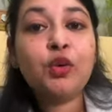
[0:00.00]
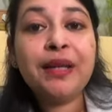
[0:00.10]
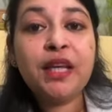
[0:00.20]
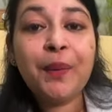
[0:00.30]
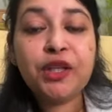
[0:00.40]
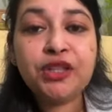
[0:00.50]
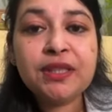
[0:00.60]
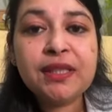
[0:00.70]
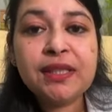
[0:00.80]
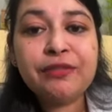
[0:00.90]
So any
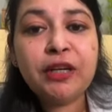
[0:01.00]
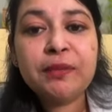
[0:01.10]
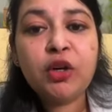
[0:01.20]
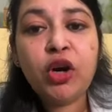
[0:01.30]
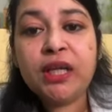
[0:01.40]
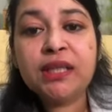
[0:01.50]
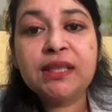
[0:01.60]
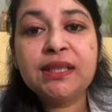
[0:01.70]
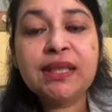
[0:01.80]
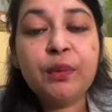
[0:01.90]
questions from the
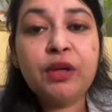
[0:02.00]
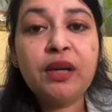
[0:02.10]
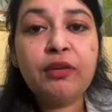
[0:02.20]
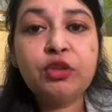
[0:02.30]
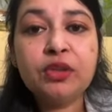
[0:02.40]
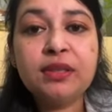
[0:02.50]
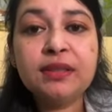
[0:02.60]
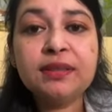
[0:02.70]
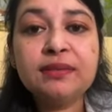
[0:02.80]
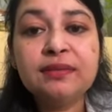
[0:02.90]
audience? I would love to
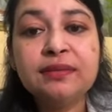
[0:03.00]
listen.